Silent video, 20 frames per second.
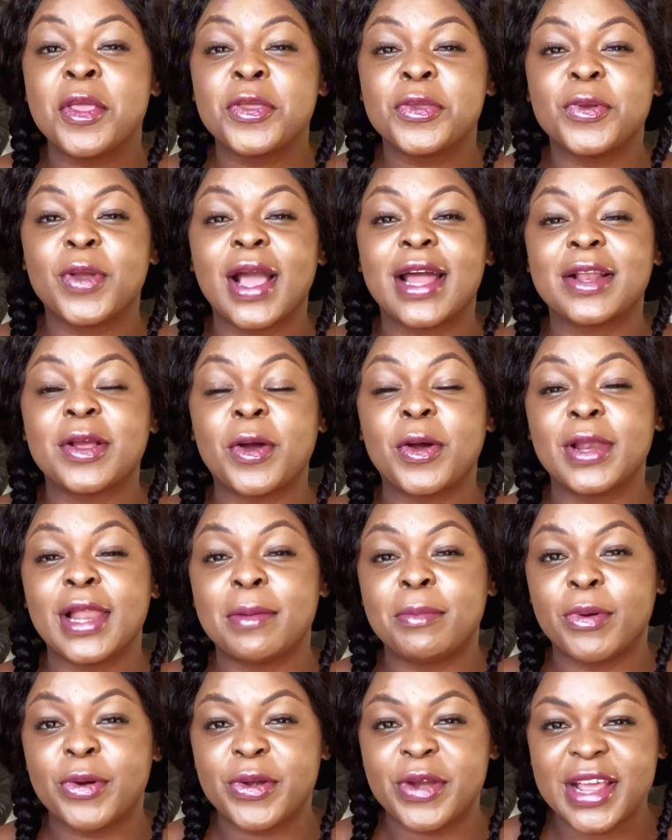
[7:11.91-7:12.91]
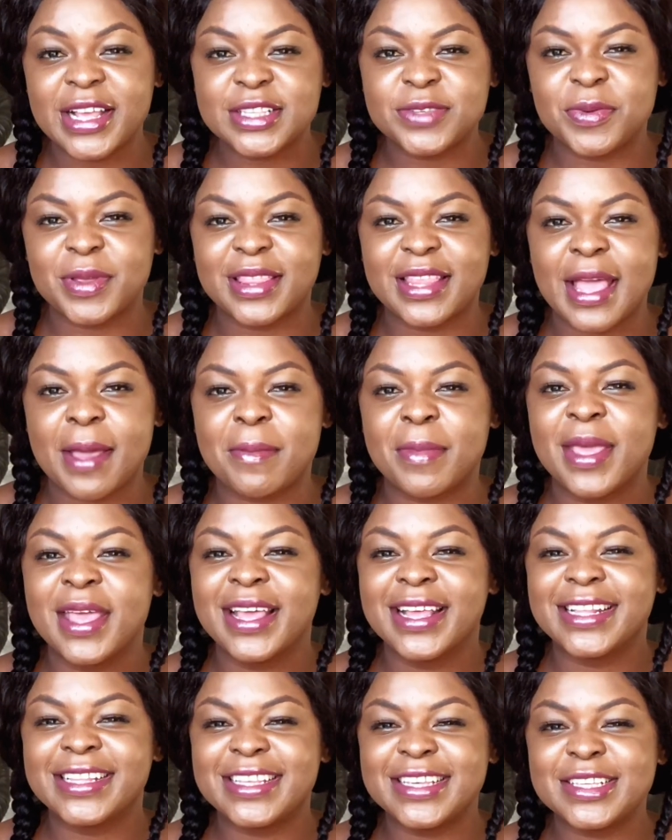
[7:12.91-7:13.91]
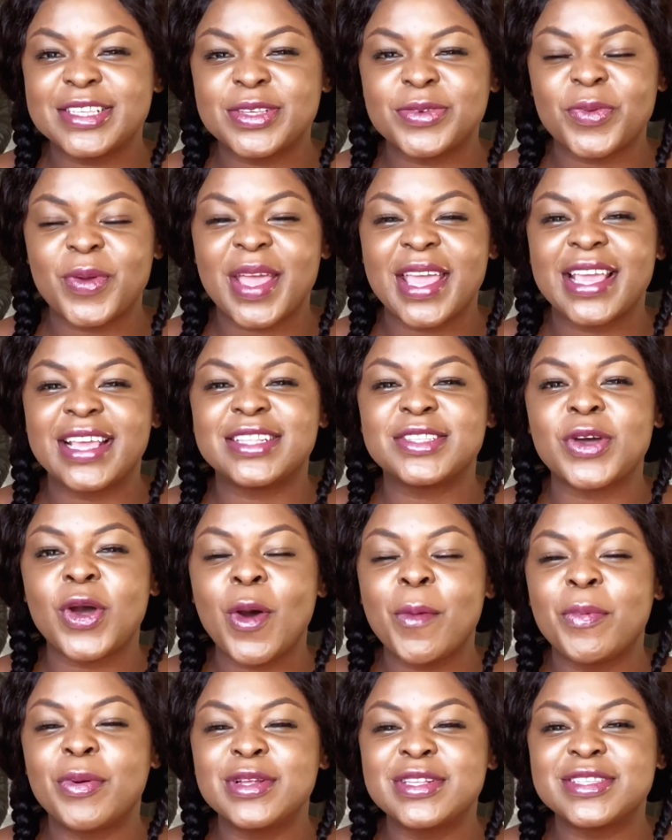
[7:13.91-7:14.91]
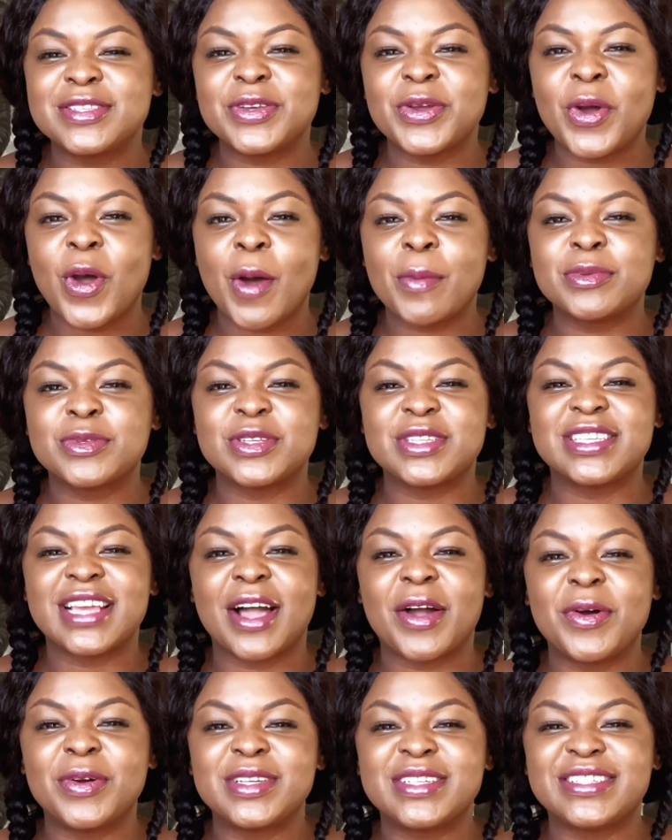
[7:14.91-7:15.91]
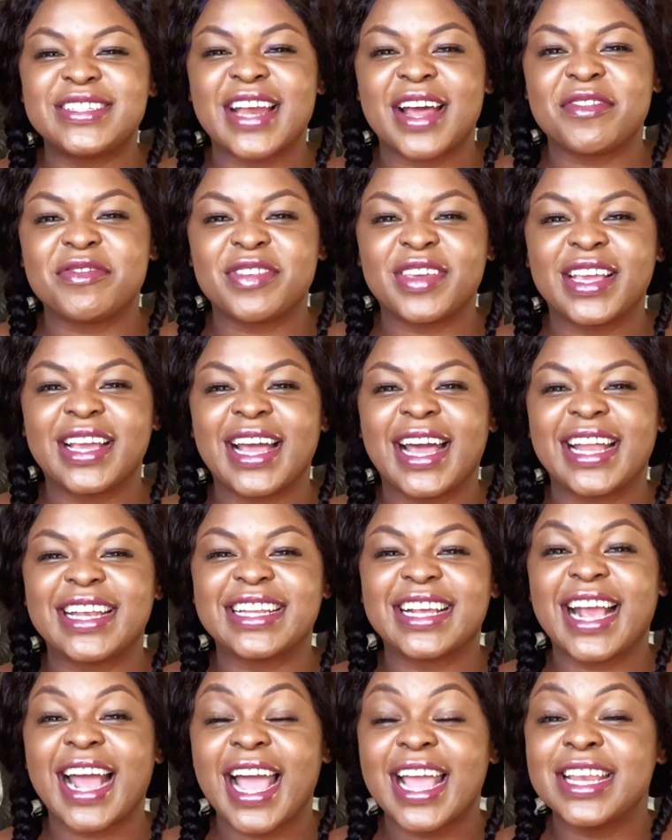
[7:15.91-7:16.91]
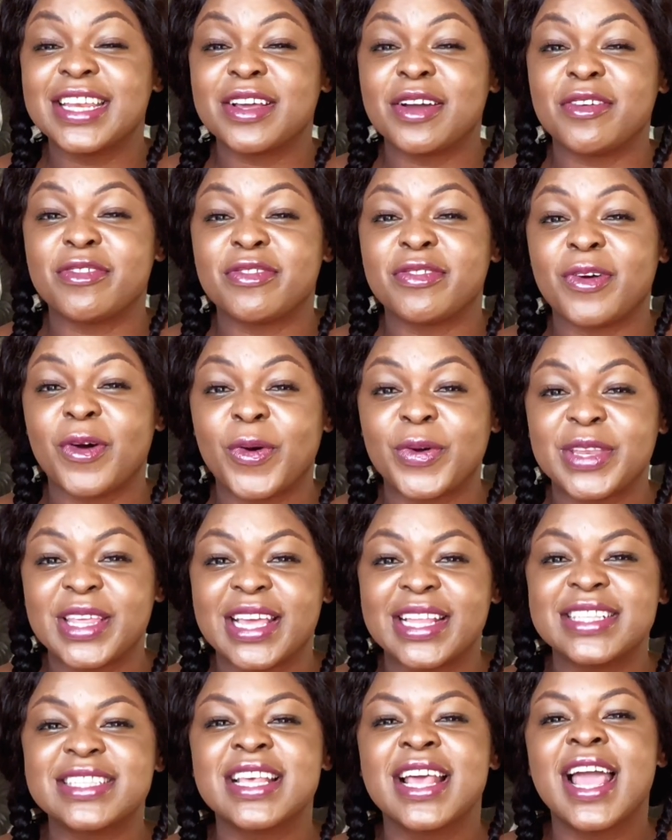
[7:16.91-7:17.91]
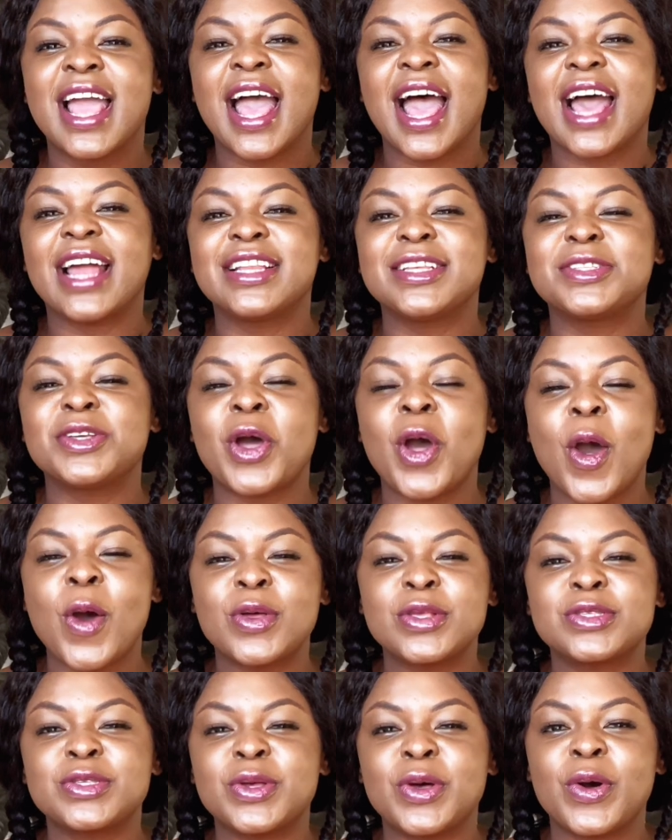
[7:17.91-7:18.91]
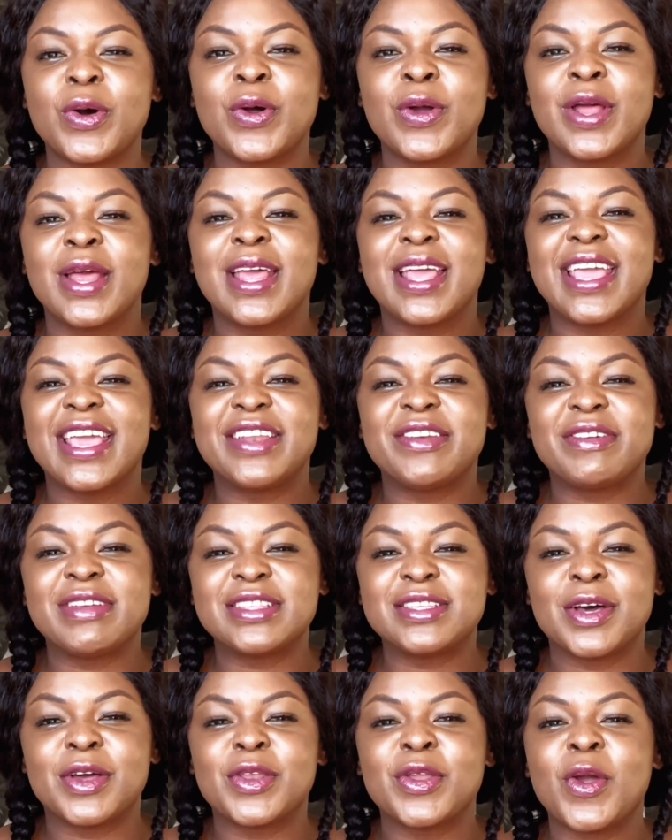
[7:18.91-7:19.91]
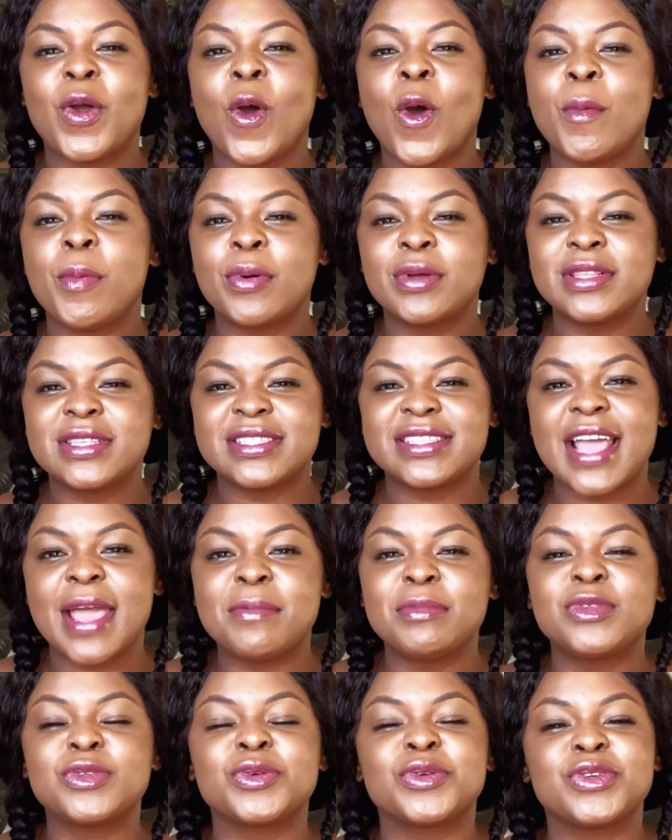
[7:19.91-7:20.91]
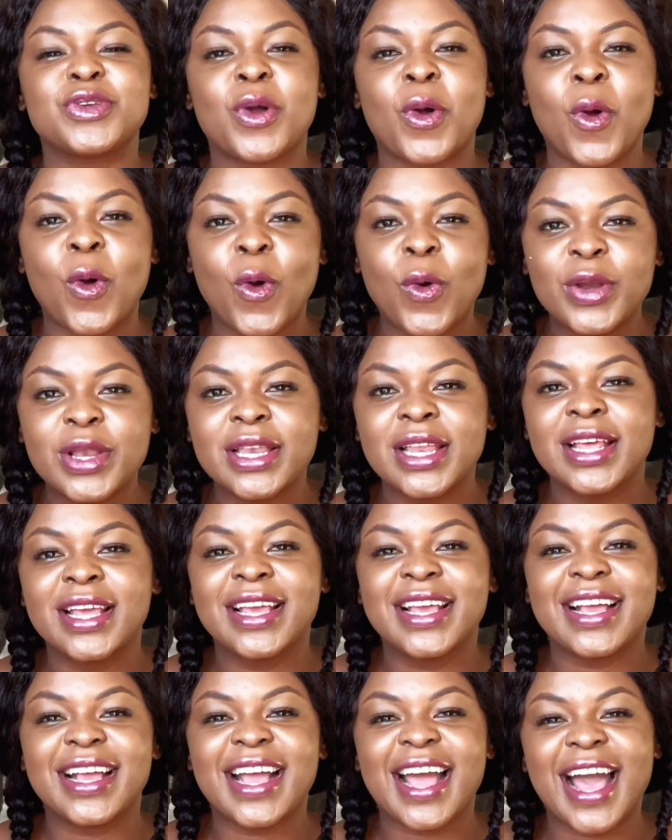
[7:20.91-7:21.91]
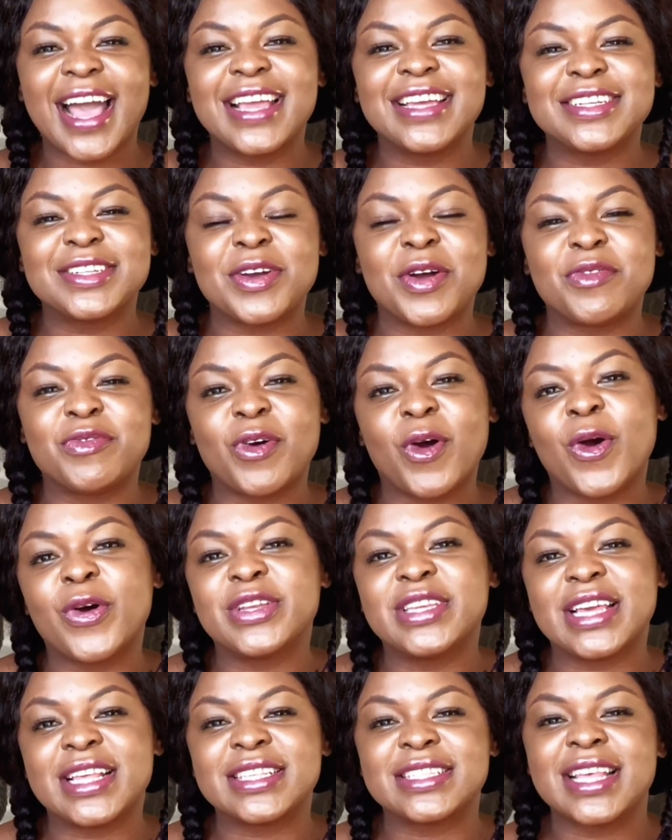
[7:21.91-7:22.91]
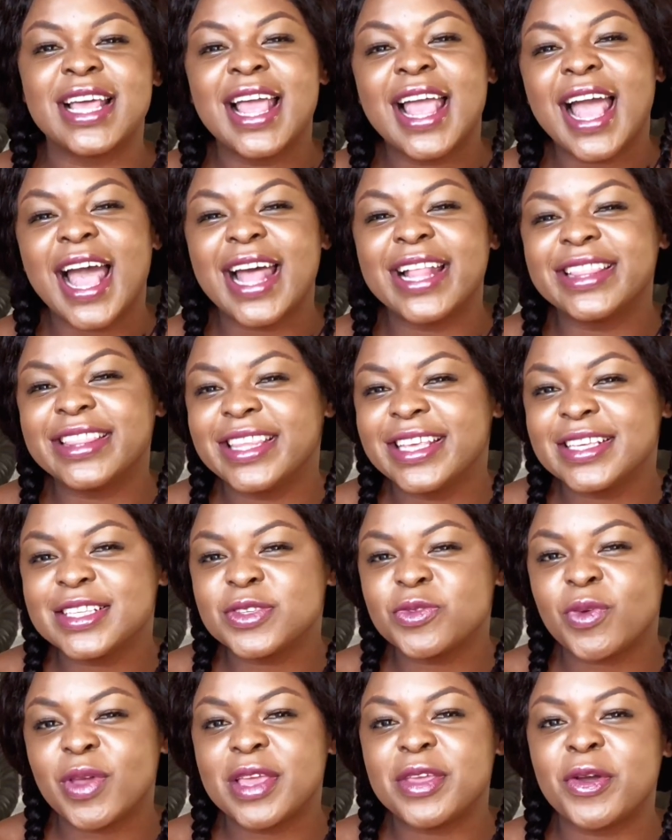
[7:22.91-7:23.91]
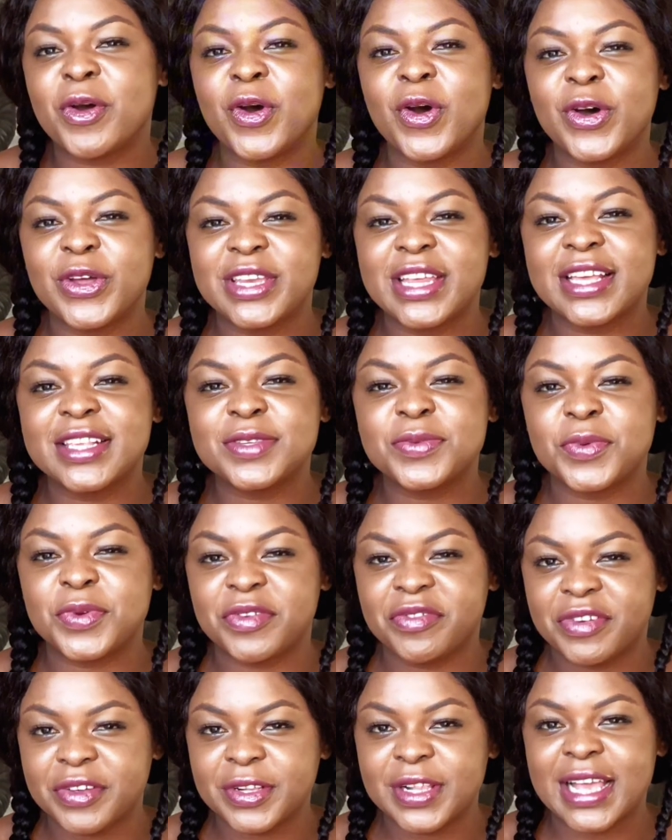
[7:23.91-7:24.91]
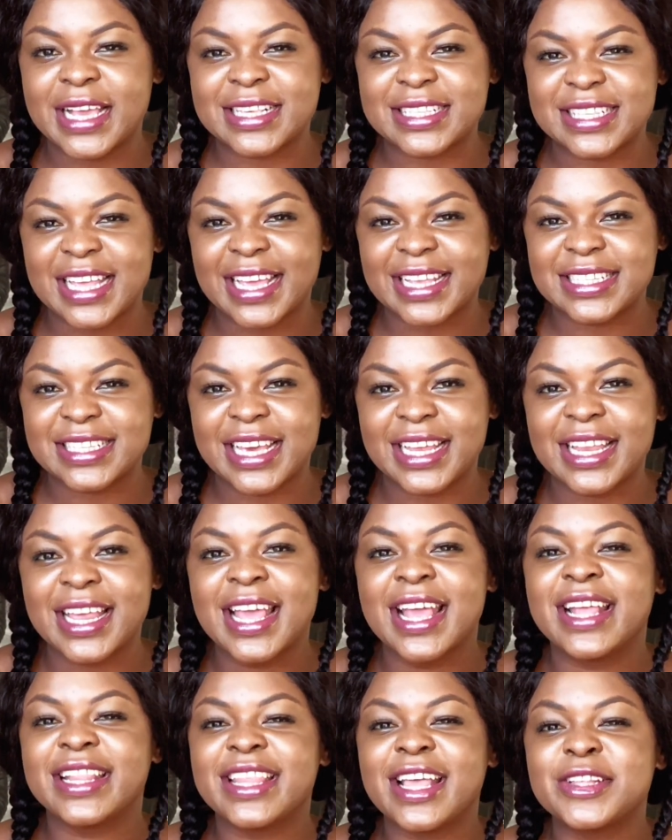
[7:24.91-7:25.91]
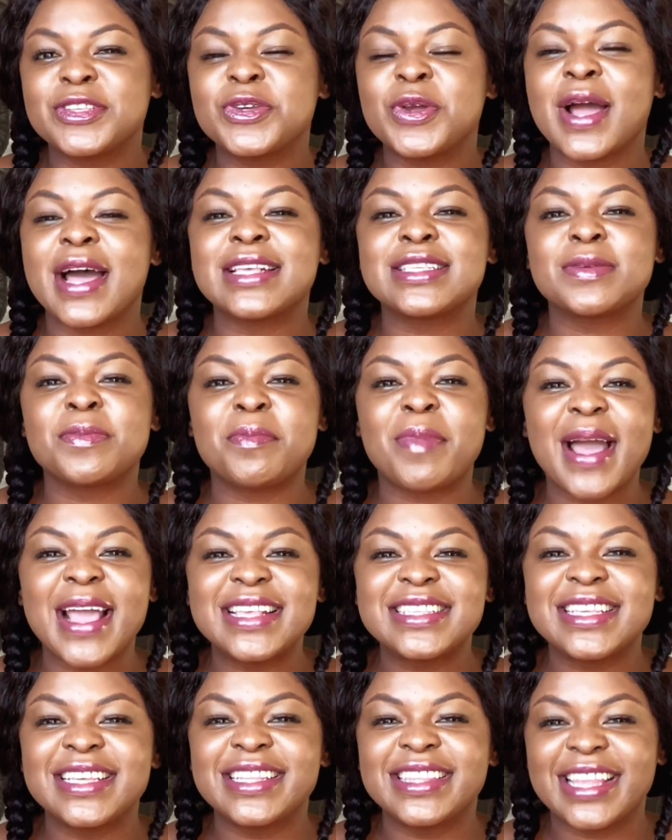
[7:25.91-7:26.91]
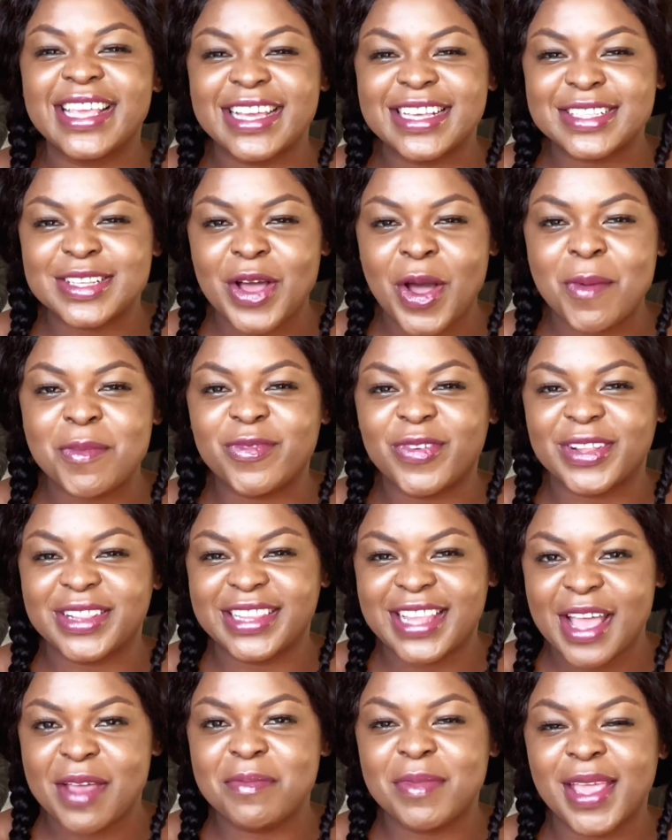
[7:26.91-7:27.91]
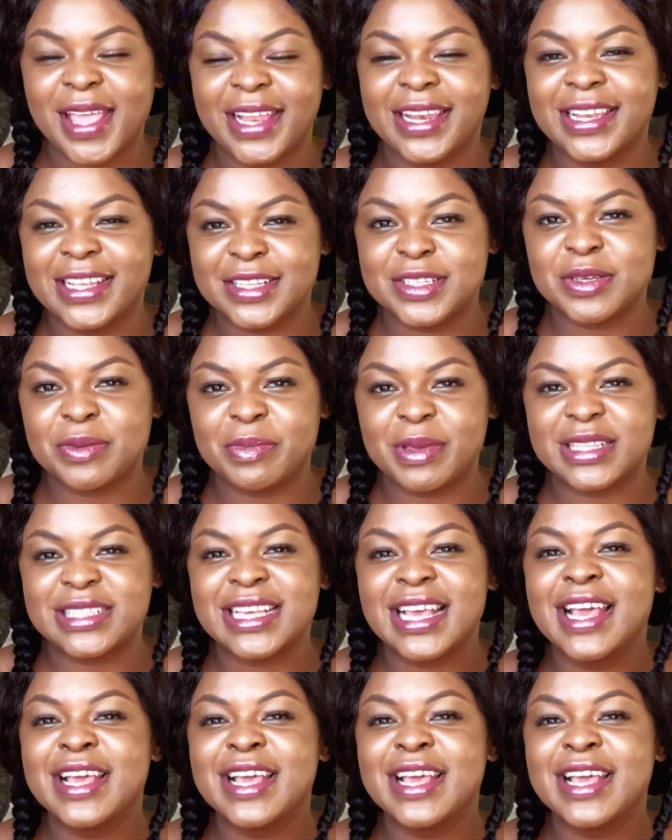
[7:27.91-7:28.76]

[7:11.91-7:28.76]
You can collaborate with them. This way it opens you up to their own traffic and kind of audience, and it also in return opens them to your own kind of audience. And this way your audience would feel excited that you are spicing things up for them a little bit.